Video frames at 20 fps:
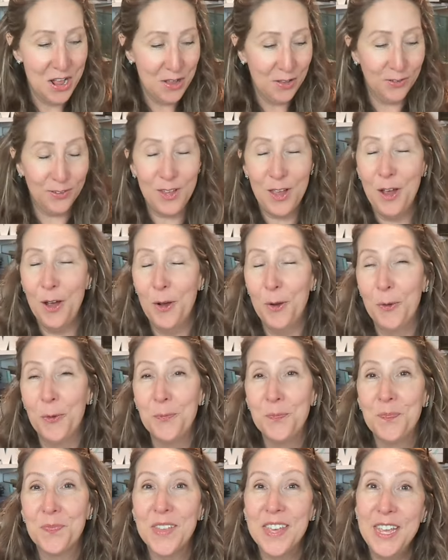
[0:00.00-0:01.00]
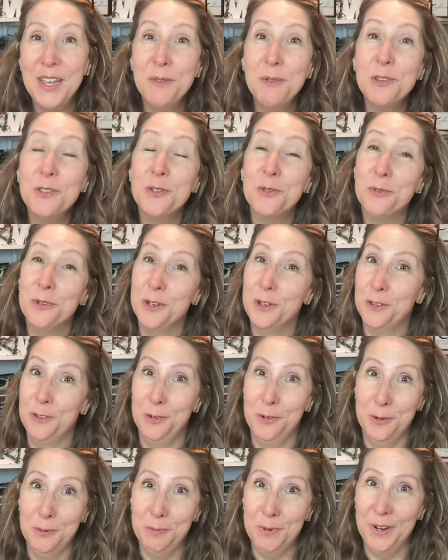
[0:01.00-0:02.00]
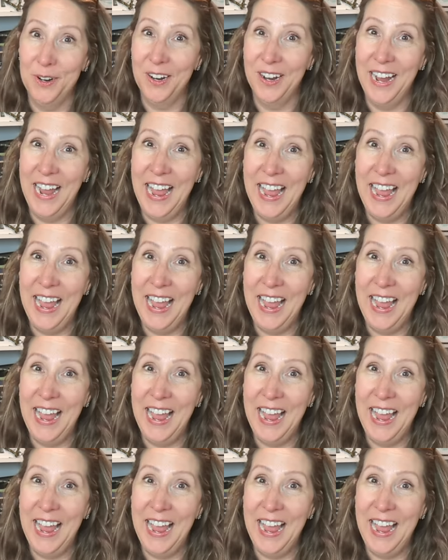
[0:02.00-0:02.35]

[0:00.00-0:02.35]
So he was a real trooper,